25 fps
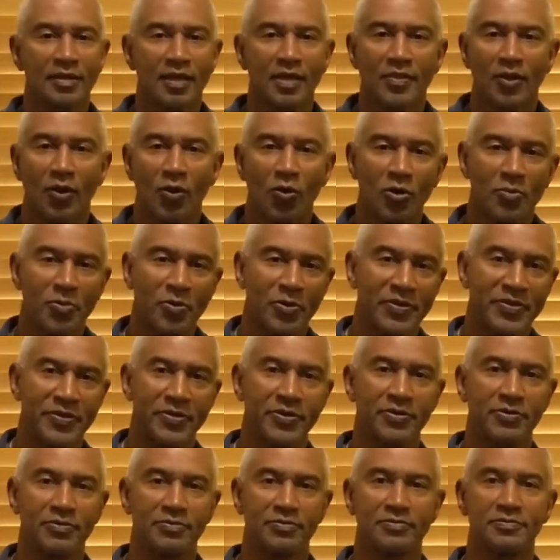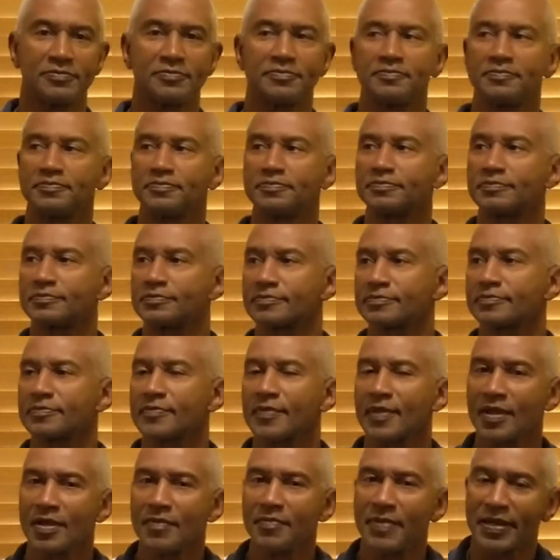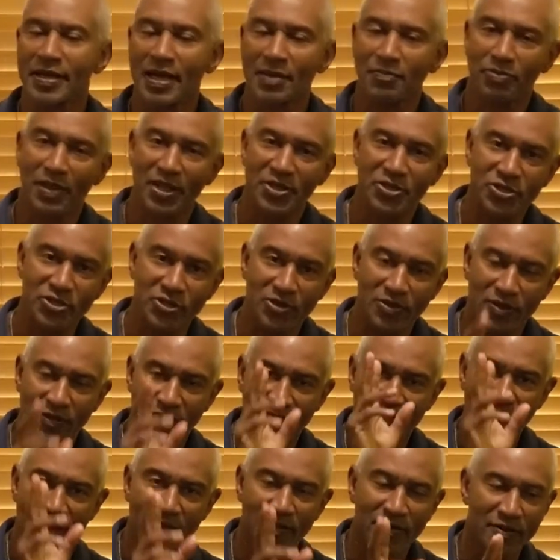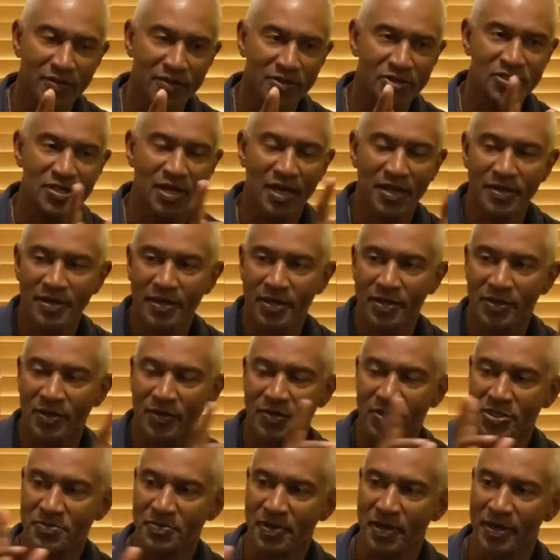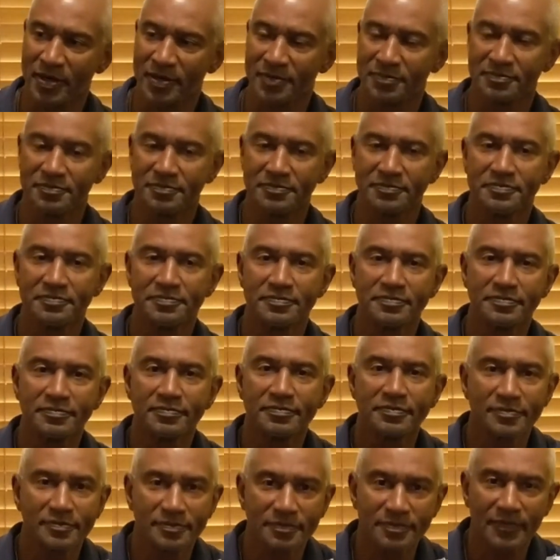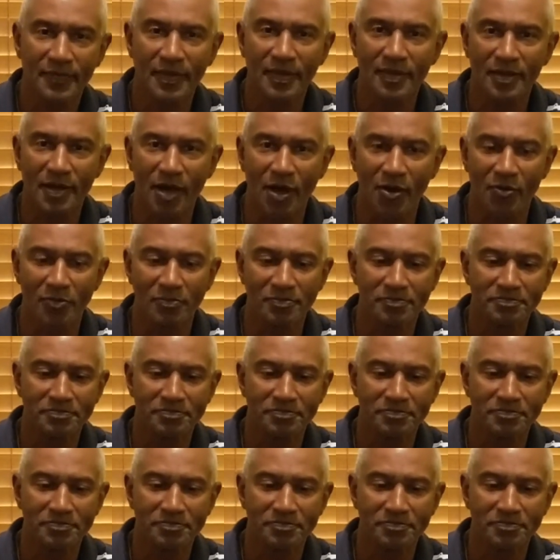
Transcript: The Lord with you. May God bless you, the Father, the Son, and the Holy Spirit. Amen. Go.